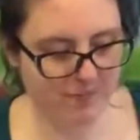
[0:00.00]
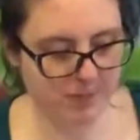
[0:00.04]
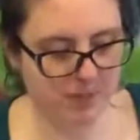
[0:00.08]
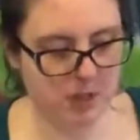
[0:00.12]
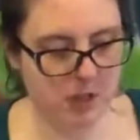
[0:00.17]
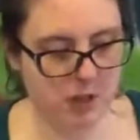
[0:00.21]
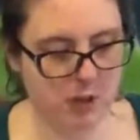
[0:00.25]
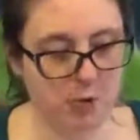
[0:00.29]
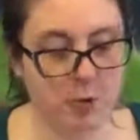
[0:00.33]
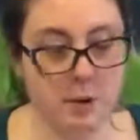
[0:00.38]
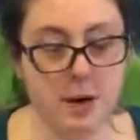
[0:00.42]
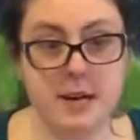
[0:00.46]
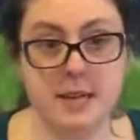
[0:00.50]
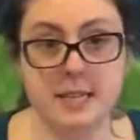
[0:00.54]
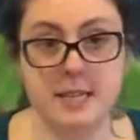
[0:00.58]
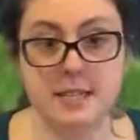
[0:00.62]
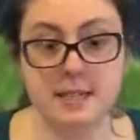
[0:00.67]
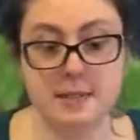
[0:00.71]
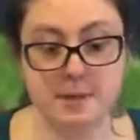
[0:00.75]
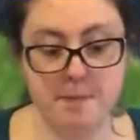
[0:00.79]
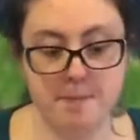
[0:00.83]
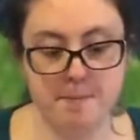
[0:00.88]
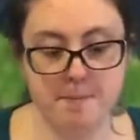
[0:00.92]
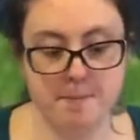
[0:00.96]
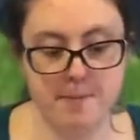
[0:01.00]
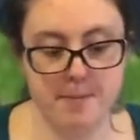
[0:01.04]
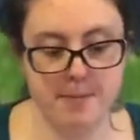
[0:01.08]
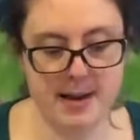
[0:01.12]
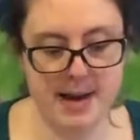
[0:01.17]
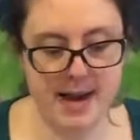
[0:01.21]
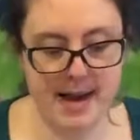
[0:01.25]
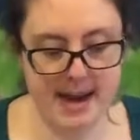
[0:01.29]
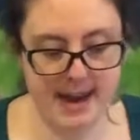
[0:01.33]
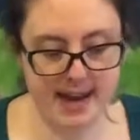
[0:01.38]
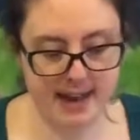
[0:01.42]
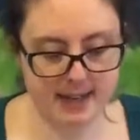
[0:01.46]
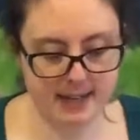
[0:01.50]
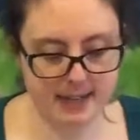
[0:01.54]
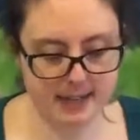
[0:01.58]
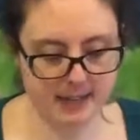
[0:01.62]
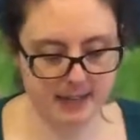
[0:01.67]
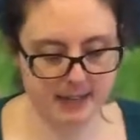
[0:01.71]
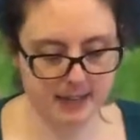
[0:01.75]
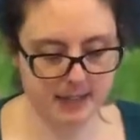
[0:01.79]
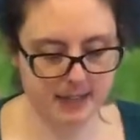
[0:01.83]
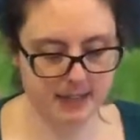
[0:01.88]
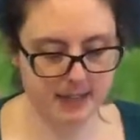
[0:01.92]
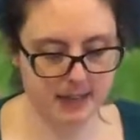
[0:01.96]
across the back
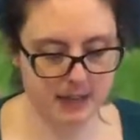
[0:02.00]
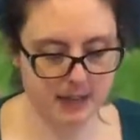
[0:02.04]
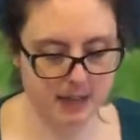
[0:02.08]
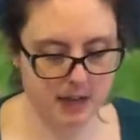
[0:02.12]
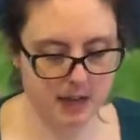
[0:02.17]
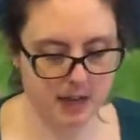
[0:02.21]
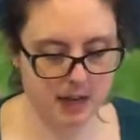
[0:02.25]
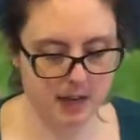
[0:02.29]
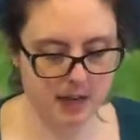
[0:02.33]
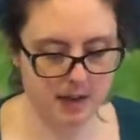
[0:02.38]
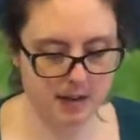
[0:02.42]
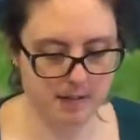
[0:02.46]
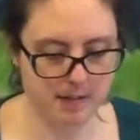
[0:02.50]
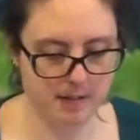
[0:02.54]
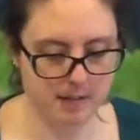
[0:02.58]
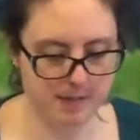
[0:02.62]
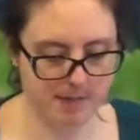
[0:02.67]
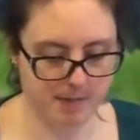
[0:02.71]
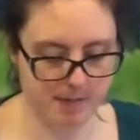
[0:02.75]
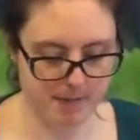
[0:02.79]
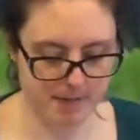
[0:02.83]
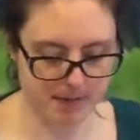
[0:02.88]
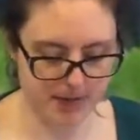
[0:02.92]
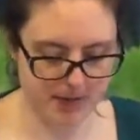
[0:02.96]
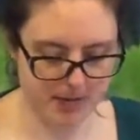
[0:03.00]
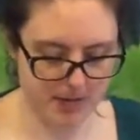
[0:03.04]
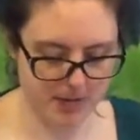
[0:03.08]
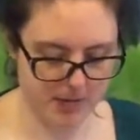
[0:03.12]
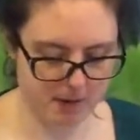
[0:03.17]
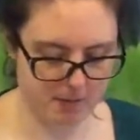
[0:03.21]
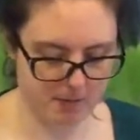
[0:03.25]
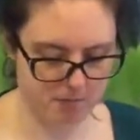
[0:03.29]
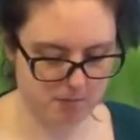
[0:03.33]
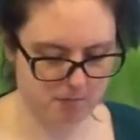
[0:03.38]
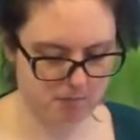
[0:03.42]
of my